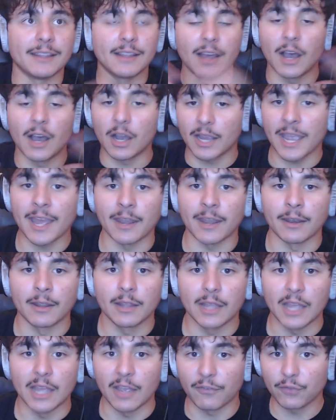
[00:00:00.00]
again,
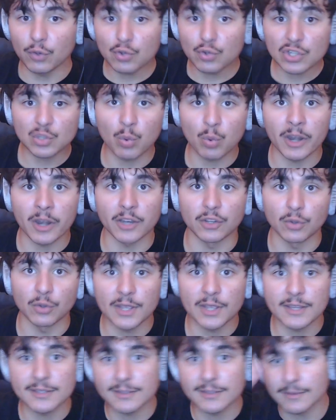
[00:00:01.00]
if you just want to do
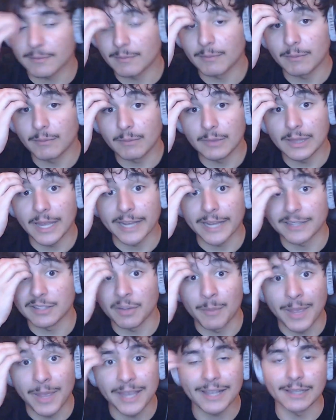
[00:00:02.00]
this like to
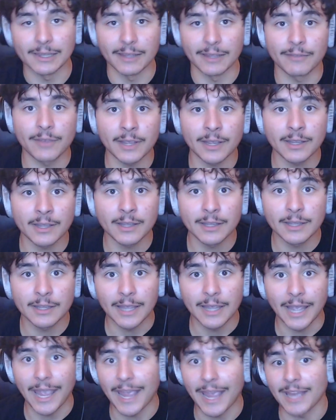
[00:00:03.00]
make a living
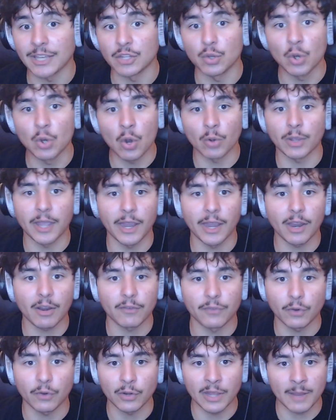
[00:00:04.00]
and you don't care
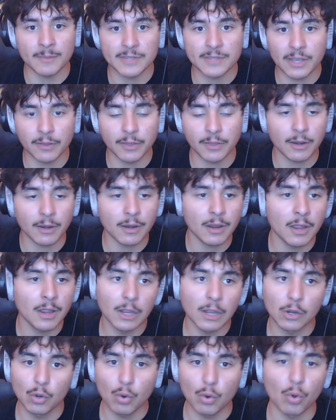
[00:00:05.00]
if your name's out there,
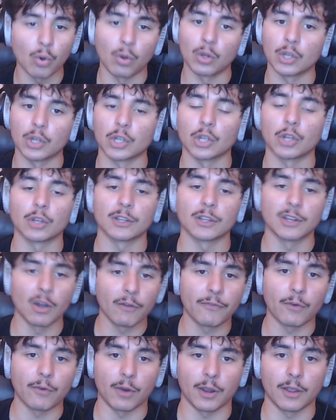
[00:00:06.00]
cool. Go
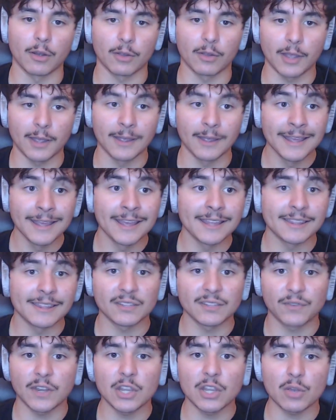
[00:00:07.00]
for it, okay?
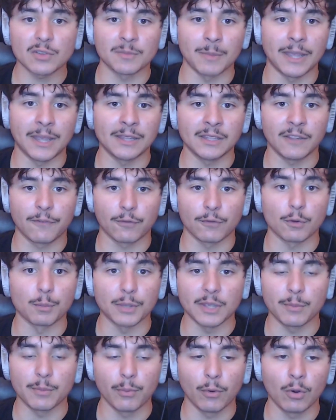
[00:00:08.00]
This video is mainly for
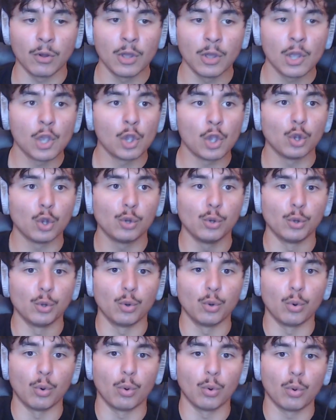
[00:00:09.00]
people
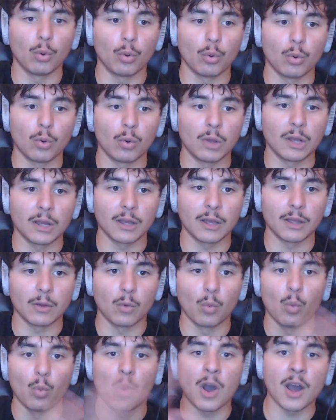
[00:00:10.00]
who
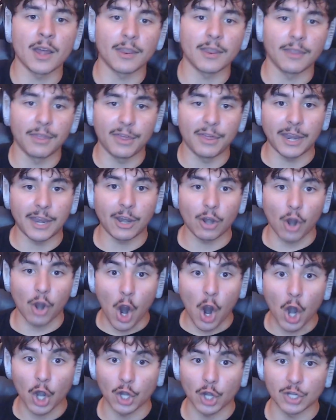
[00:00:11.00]
want their
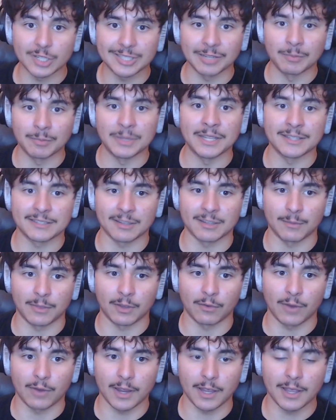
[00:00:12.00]
art to mean
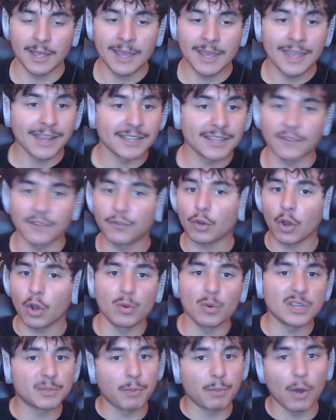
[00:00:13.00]
something, right? Because if you're
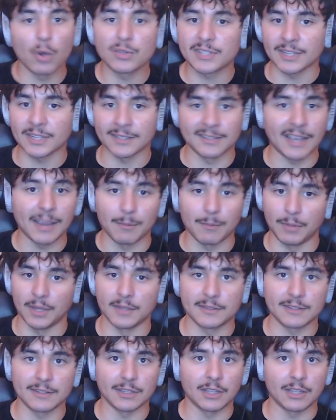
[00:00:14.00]
always posting type beats,